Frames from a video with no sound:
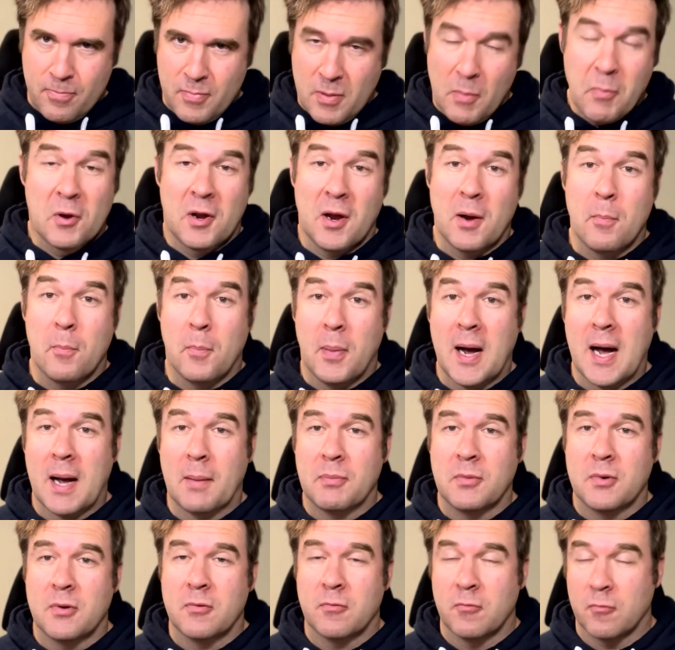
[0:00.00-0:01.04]
people getting
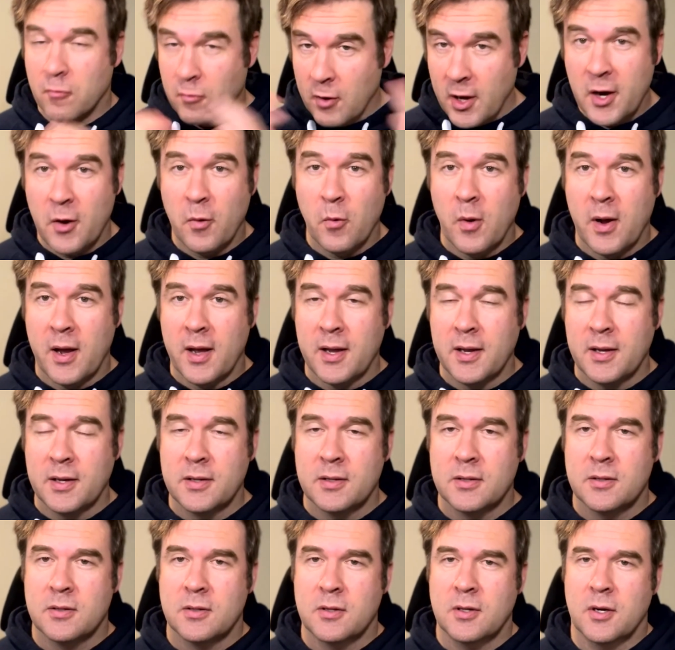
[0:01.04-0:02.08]
popped right away.
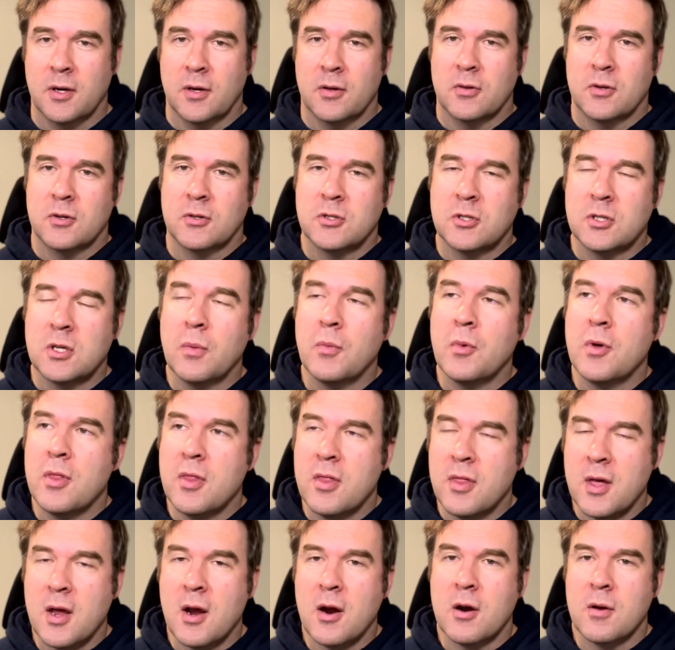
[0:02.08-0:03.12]
You know, there's
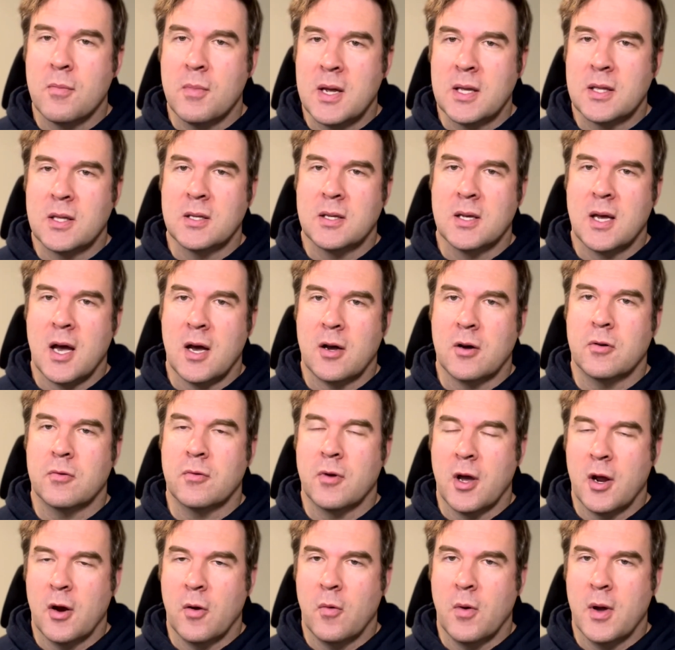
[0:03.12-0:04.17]
someone there to make the
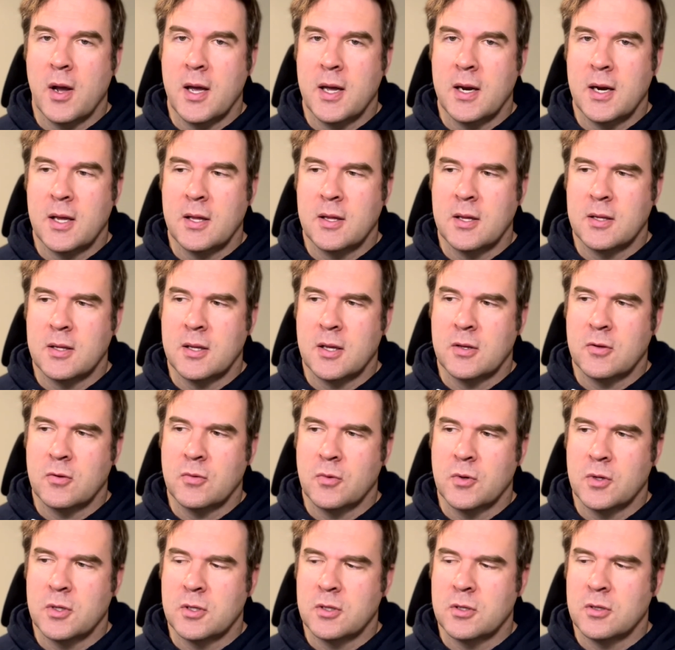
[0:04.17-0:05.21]
tackle right away, and I think
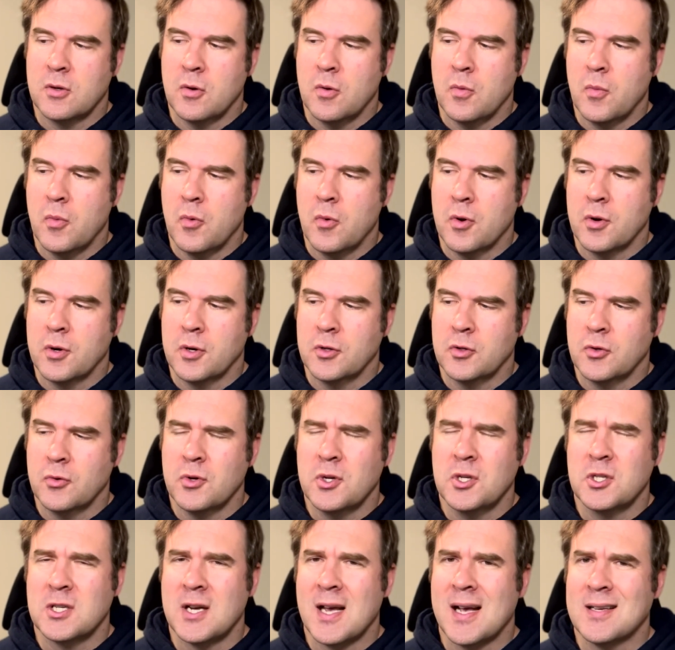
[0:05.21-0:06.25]
that's what's so important.
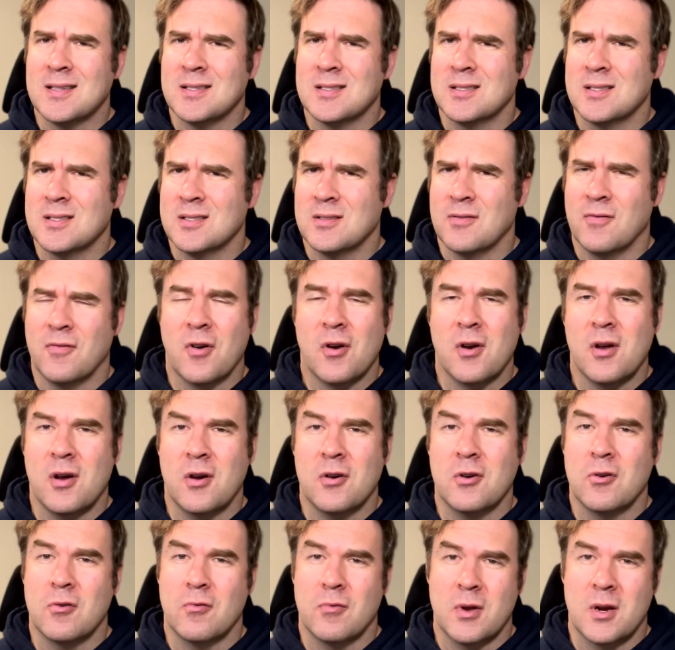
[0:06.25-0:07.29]
Adoree Jackson is a very
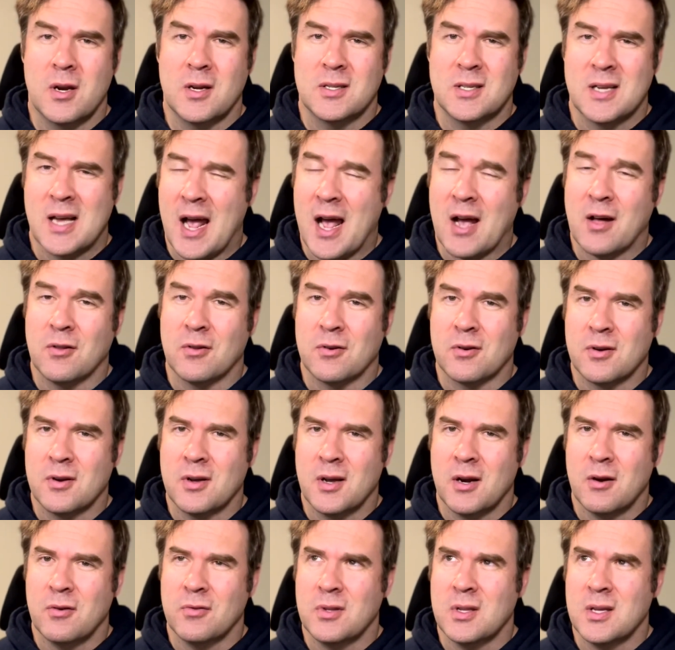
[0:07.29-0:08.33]
underrated tackler.
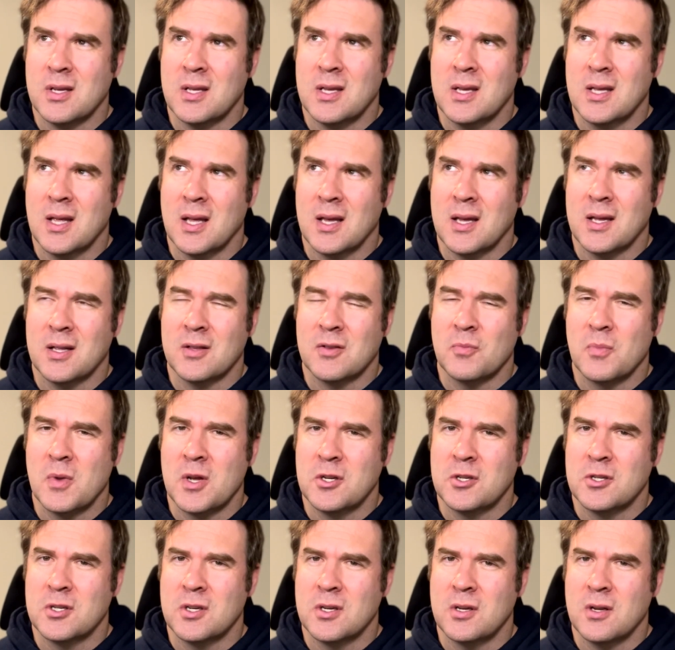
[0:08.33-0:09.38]
I don't think he gets
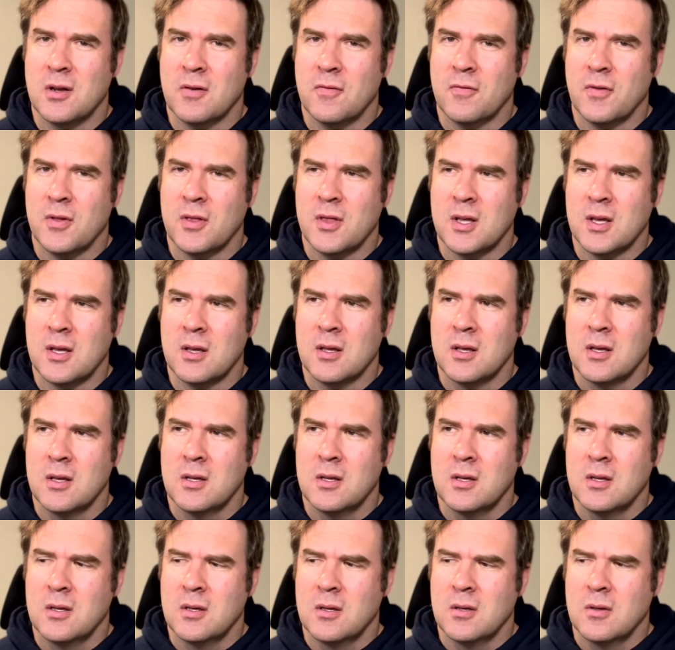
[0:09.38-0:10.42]
mentioned enough. I think
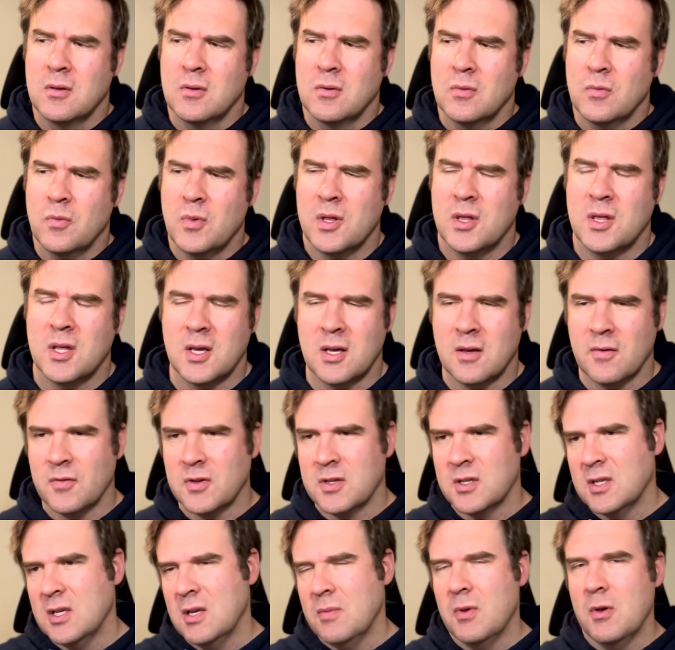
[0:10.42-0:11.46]
we think
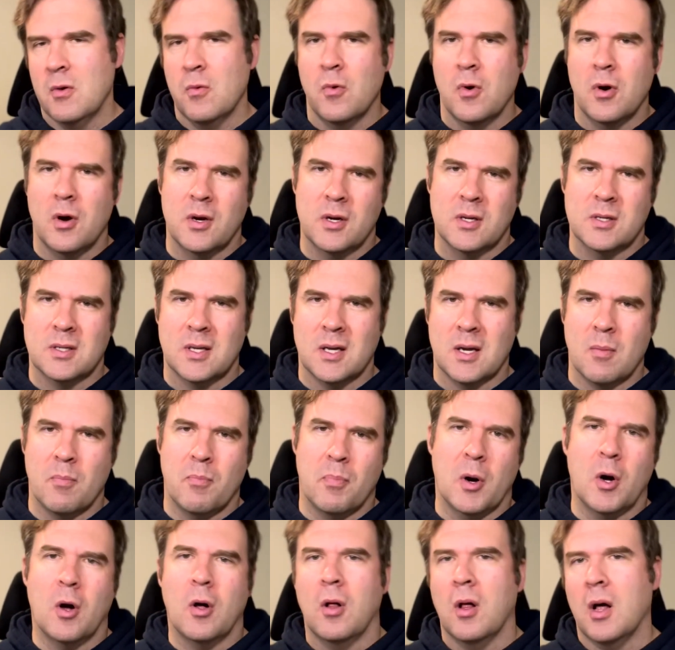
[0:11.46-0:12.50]
of a CB1 as like a
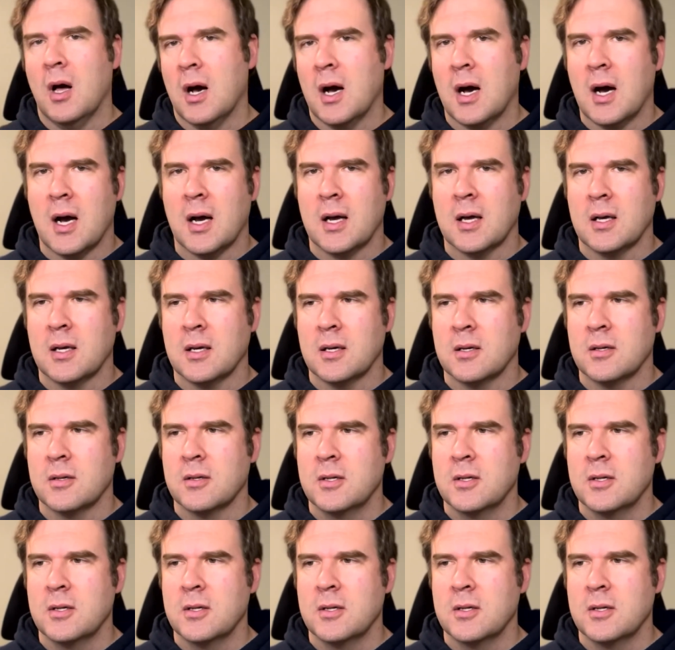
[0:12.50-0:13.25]
ball hawk,